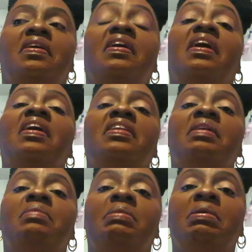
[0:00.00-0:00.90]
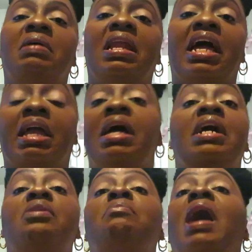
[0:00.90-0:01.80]
yeah, that might be why I like it.
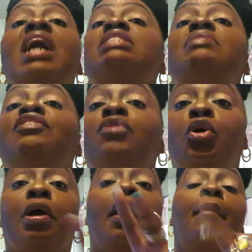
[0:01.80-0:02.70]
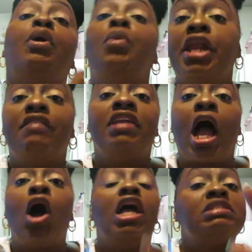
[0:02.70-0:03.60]
Reminds me of Florida. But whatever,
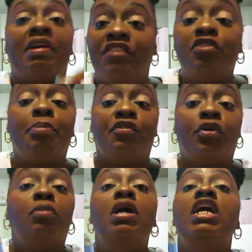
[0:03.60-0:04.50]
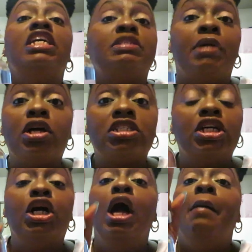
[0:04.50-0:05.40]
y'all. It's my favorite perfume. It smells
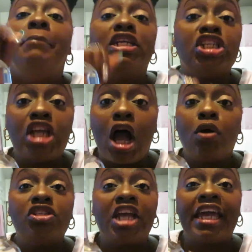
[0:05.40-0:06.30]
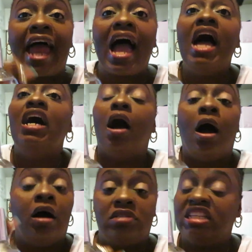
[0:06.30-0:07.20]
good. Make sure y'all go check it out.
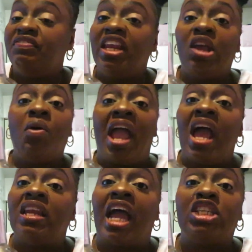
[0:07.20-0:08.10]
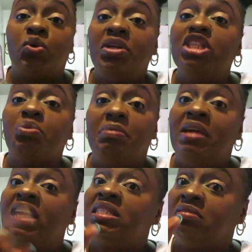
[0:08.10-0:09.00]
Uh, this video at like 23
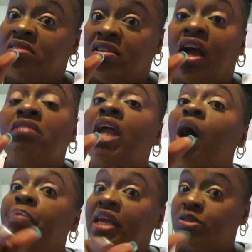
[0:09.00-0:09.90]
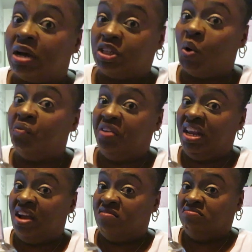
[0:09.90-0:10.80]
minutes. Y'all, please watch the whole
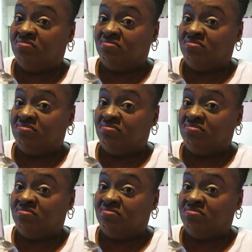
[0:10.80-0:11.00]
video.